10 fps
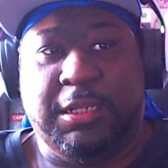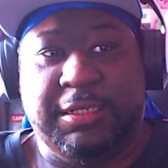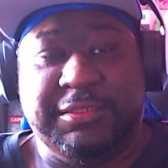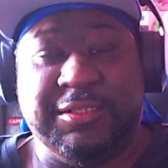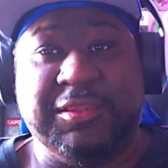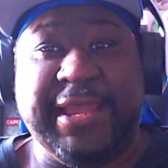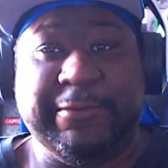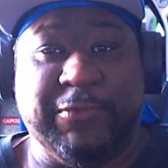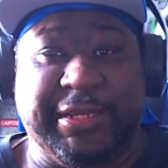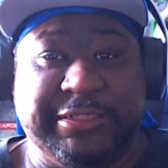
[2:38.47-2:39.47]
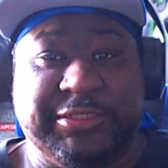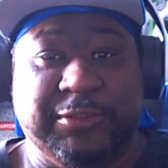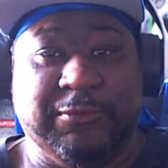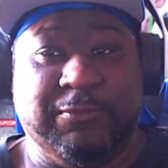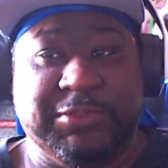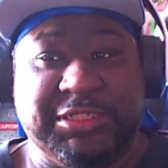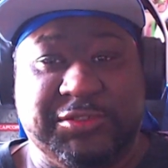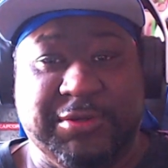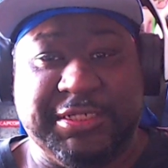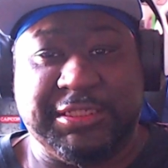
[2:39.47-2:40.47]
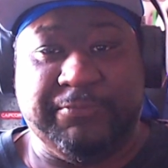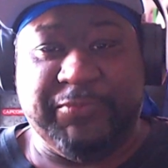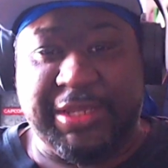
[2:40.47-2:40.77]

They're lightweight too, which is crazy.